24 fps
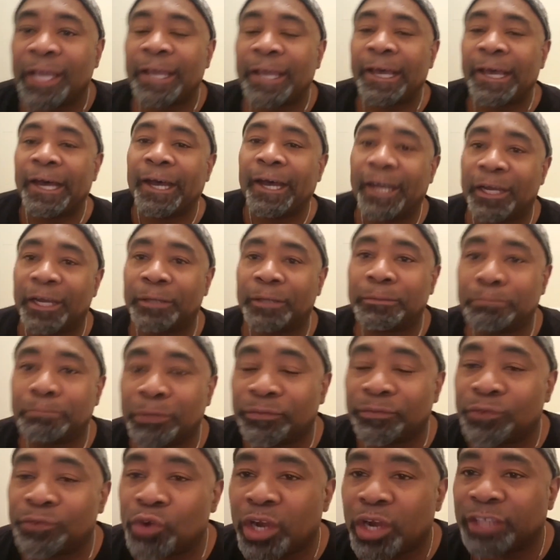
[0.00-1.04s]
Um,
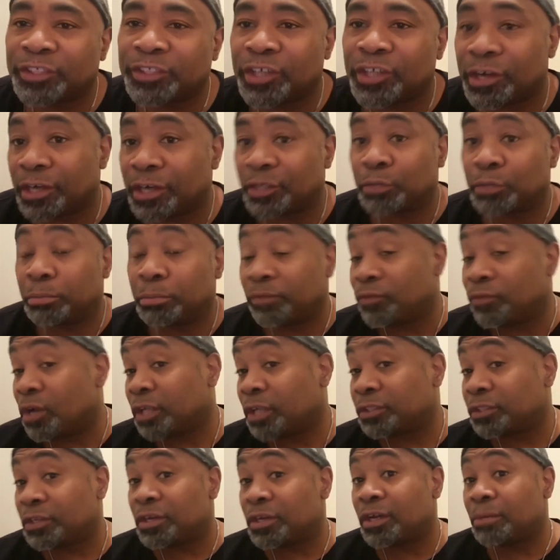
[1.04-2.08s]
before I start, before I
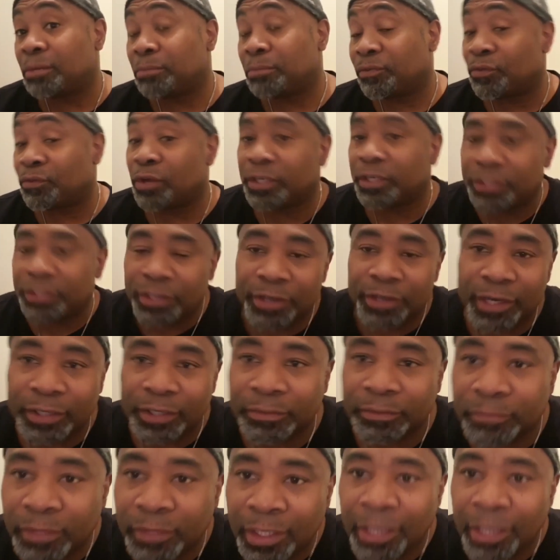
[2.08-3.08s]
start, before I start,